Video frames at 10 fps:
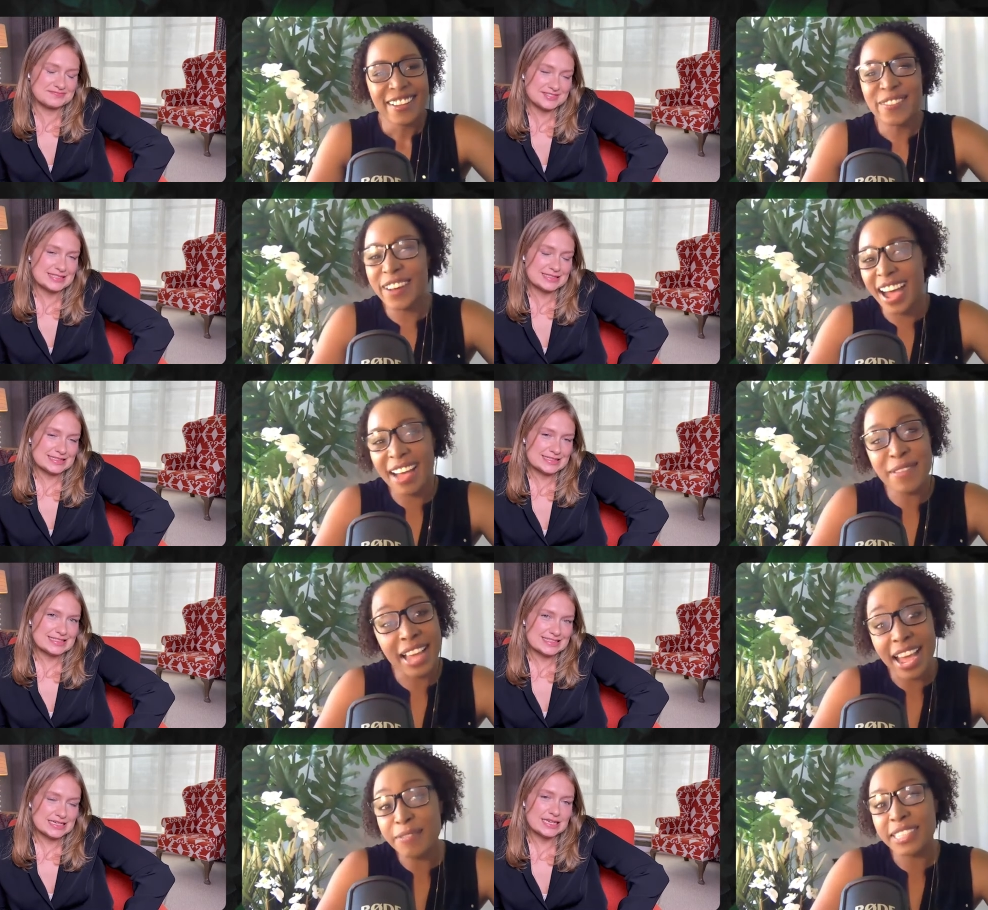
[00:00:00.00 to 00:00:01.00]
Speaker 1: well, I mean,
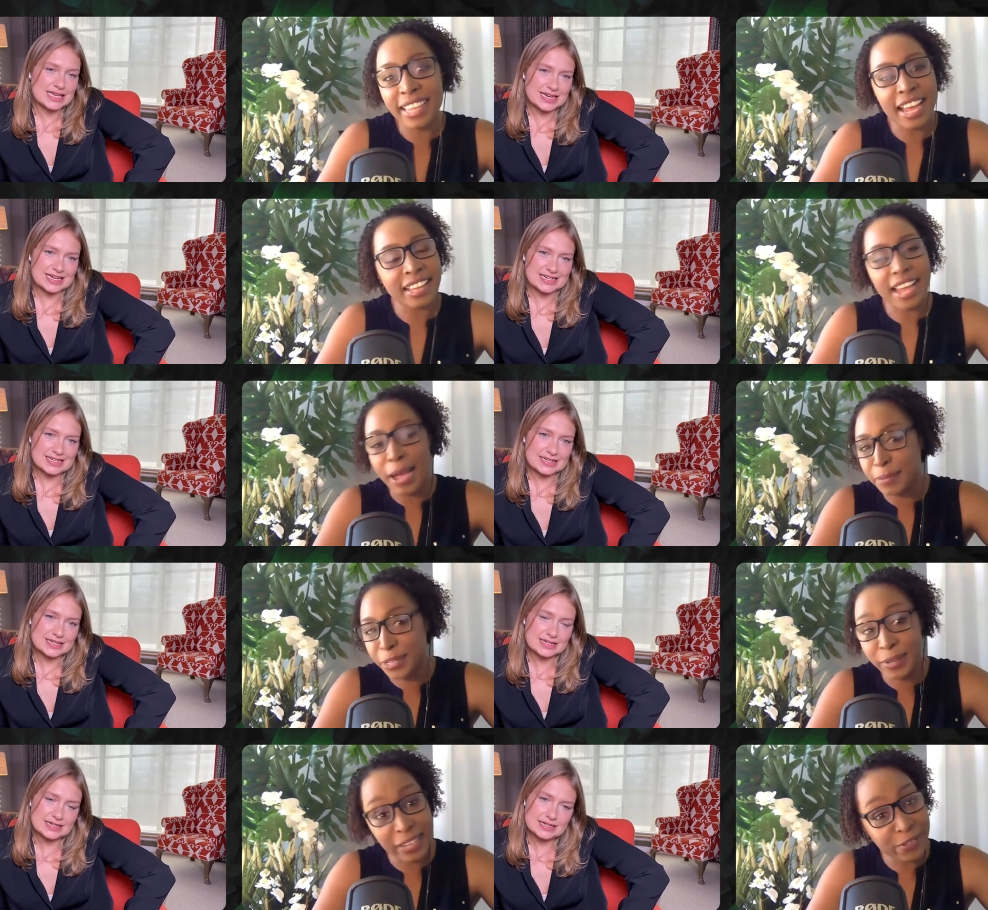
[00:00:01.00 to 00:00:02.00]
I have to say, I
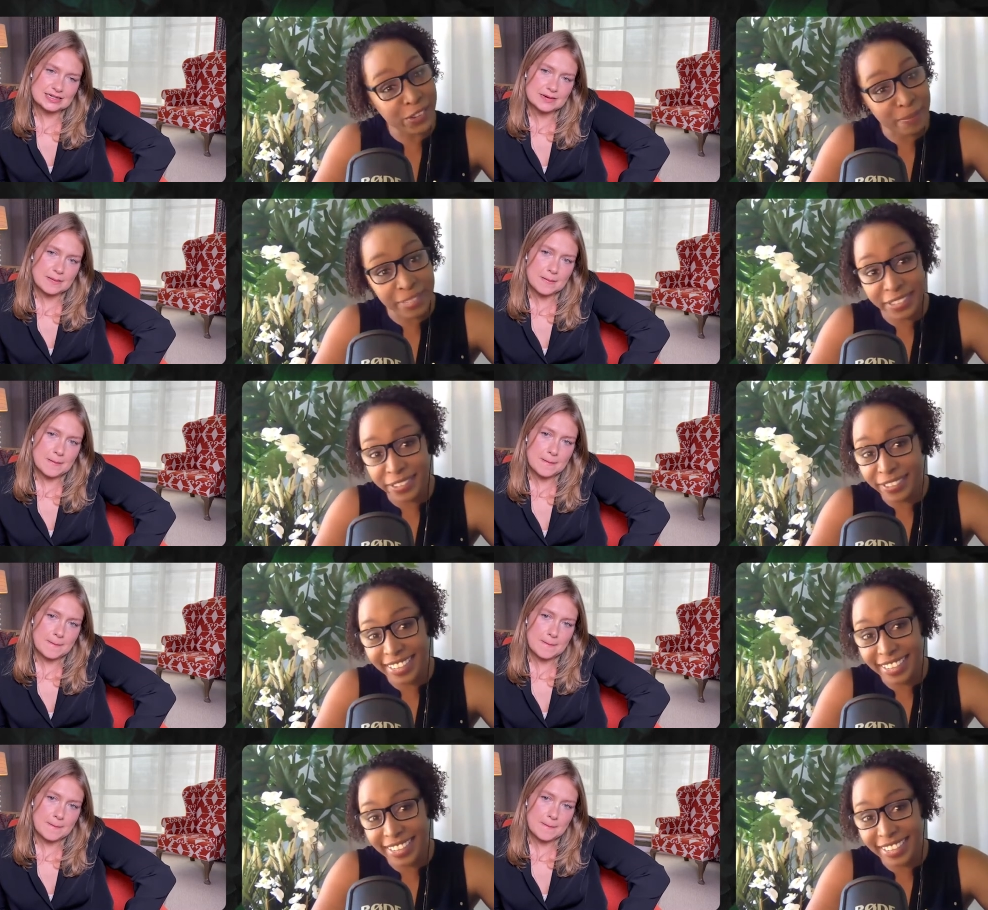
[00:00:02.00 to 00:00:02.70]
absolutely loved your episode.